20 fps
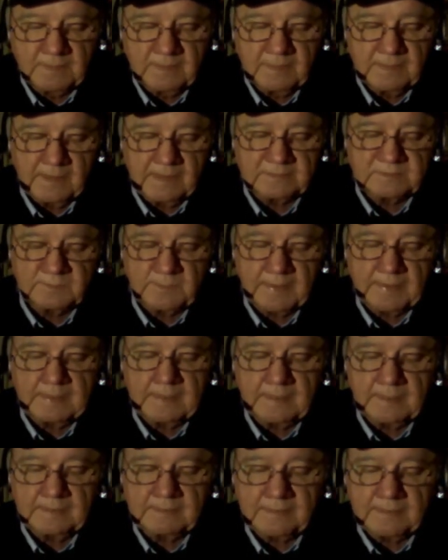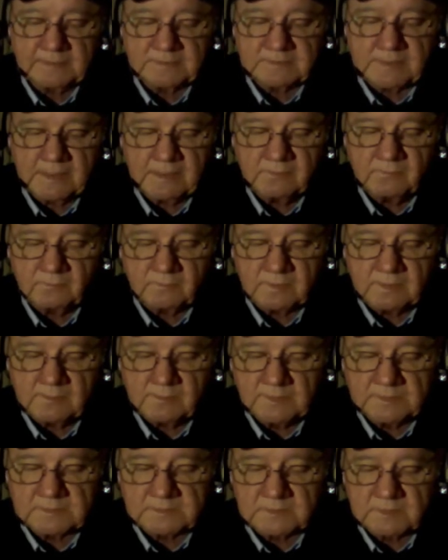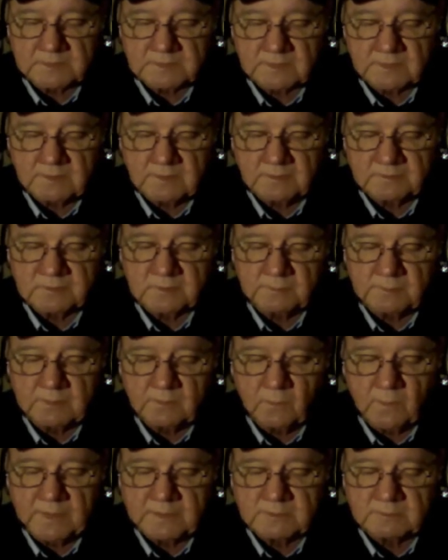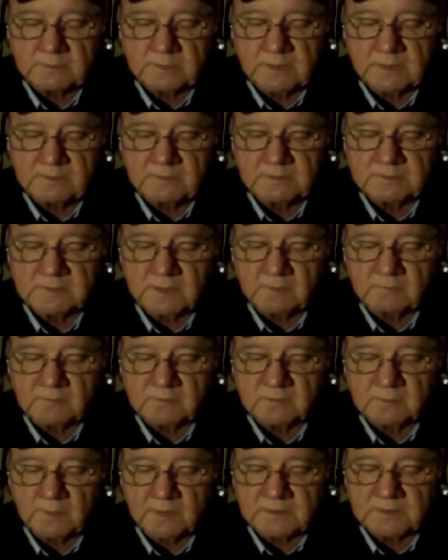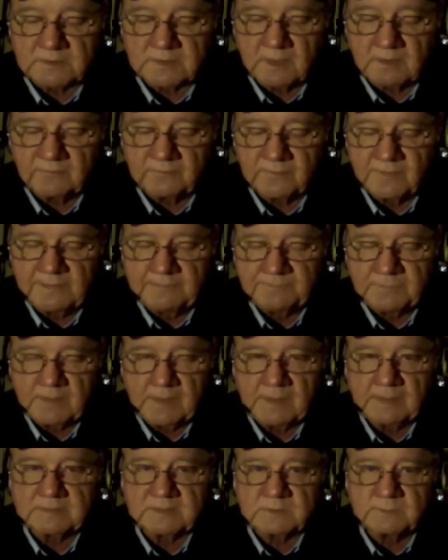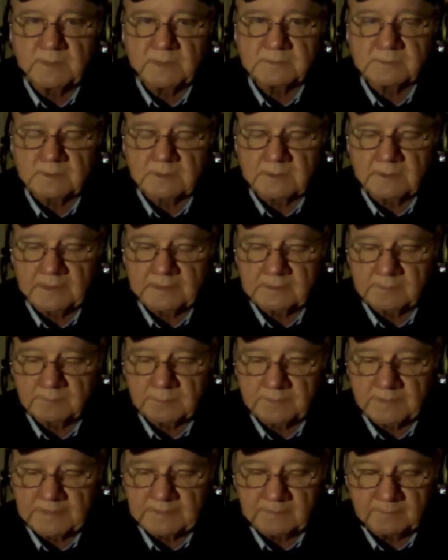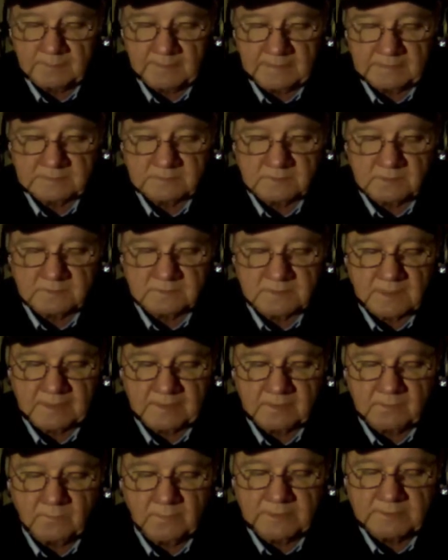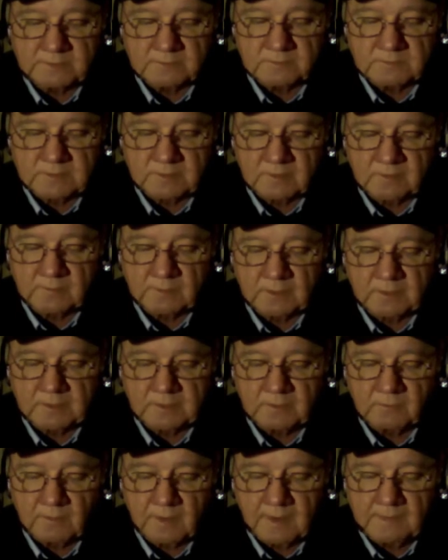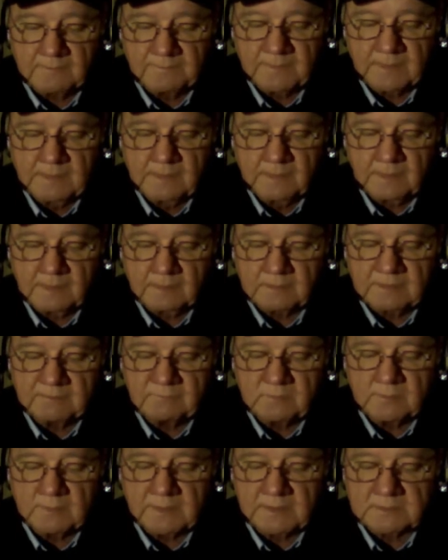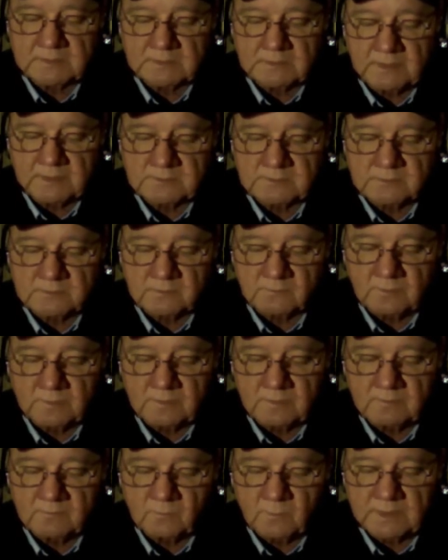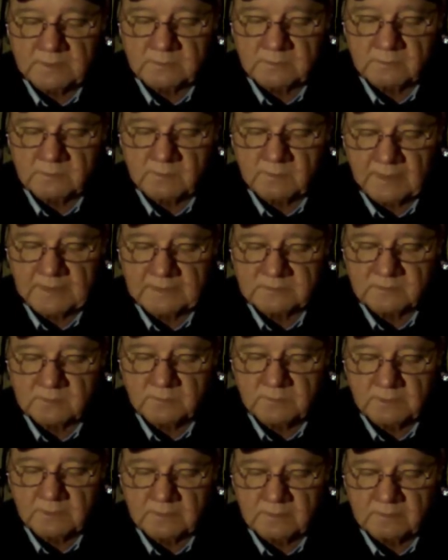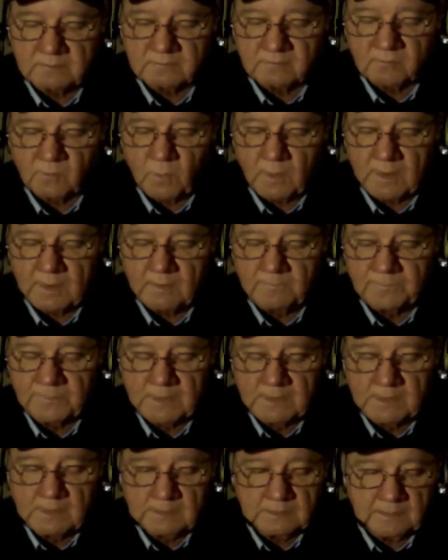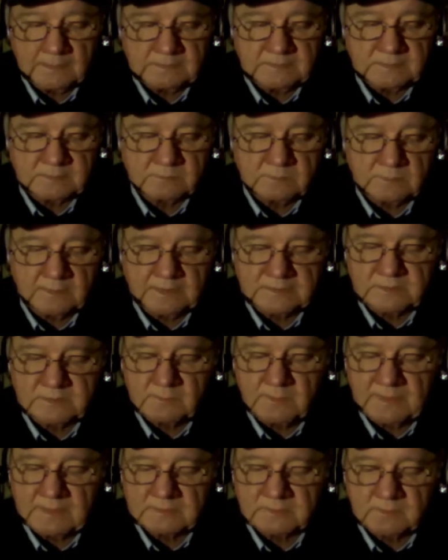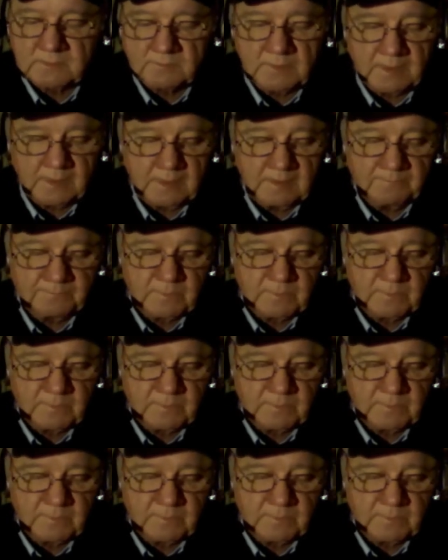as my contest entry, but since I'll also be wagering on these entries myself and especially like to play the boxed exotic wagers here at Mardi Gras, I'll give you my selections for these wagering possibilities as well. Let's, let's make some money